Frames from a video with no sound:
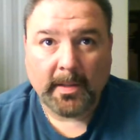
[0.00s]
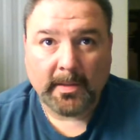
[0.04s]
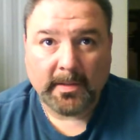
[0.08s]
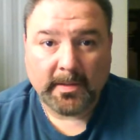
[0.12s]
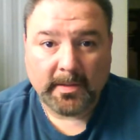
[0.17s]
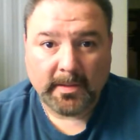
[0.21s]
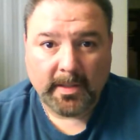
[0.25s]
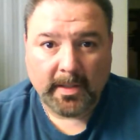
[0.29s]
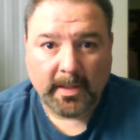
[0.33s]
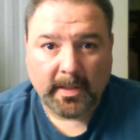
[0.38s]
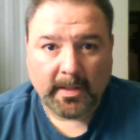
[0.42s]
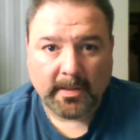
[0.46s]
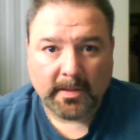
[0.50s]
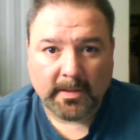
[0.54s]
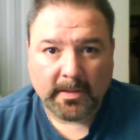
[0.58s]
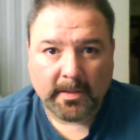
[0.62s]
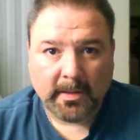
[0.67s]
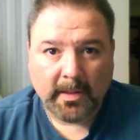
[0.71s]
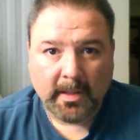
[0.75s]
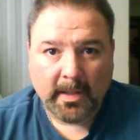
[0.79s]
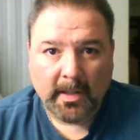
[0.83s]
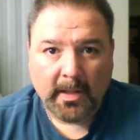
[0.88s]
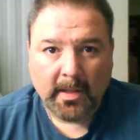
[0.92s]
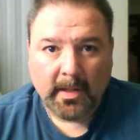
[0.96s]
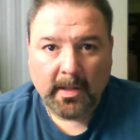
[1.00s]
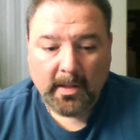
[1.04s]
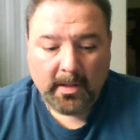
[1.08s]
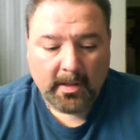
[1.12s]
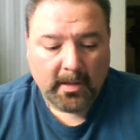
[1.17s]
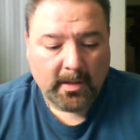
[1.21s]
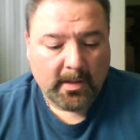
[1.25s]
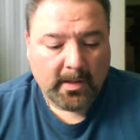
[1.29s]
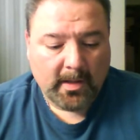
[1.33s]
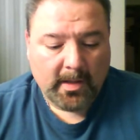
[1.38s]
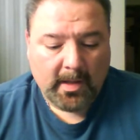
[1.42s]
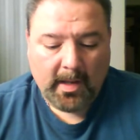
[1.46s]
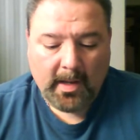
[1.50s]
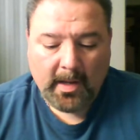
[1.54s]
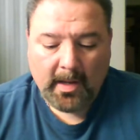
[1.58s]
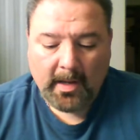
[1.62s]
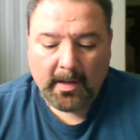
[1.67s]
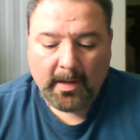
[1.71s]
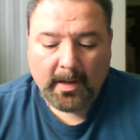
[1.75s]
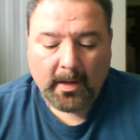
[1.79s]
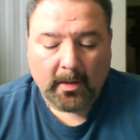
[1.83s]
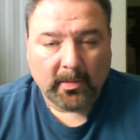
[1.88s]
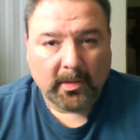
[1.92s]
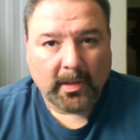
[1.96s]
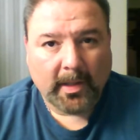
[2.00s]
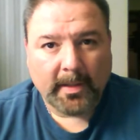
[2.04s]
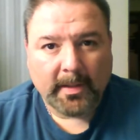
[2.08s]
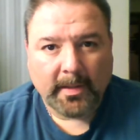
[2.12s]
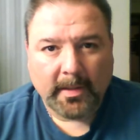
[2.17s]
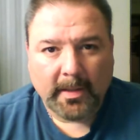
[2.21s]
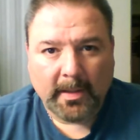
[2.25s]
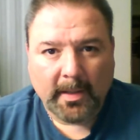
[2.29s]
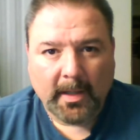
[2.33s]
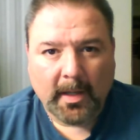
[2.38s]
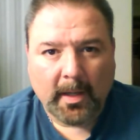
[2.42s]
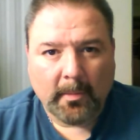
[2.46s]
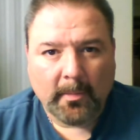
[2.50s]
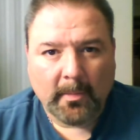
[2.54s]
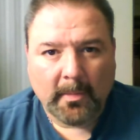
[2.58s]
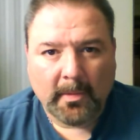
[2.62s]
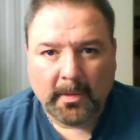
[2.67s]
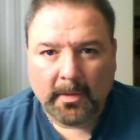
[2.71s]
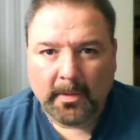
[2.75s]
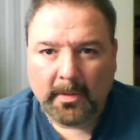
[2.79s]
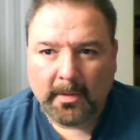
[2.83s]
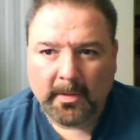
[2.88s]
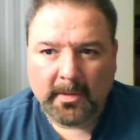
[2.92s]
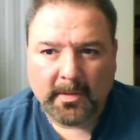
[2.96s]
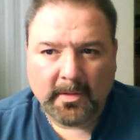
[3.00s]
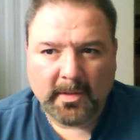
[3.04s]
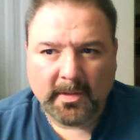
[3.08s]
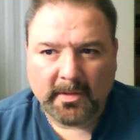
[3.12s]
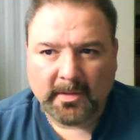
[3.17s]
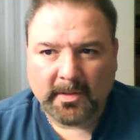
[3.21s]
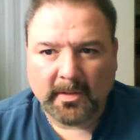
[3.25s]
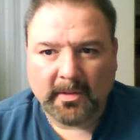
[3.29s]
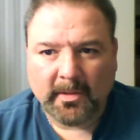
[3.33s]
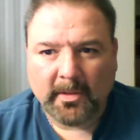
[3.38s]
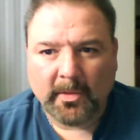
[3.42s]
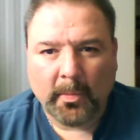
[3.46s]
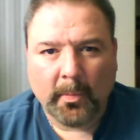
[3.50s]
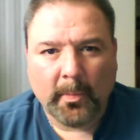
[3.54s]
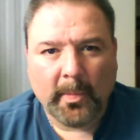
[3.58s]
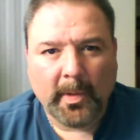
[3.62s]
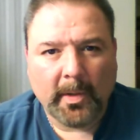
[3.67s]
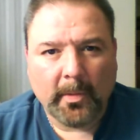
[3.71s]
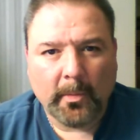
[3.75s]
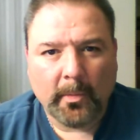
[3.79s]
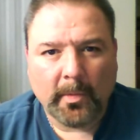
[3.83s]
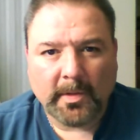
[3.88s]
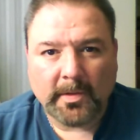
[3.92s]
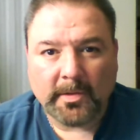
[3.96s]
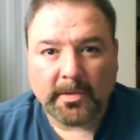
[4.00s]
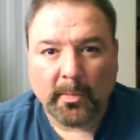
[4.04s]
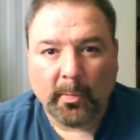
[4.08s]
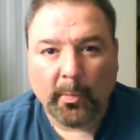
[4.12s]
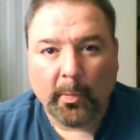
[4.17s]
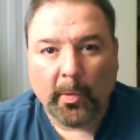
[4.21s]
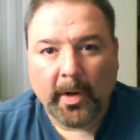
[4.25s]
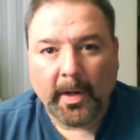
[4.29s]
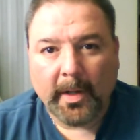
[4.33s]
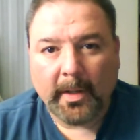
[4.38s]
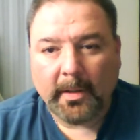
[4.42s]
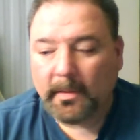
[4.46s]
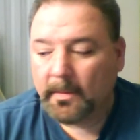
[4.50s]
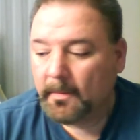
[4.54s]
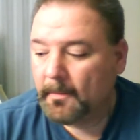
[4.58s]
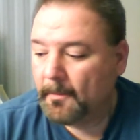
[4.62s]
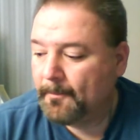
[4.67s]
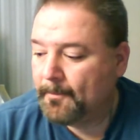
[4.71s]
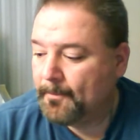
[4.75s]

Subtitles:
the seats and I'll lighten it up just a little bit with some white,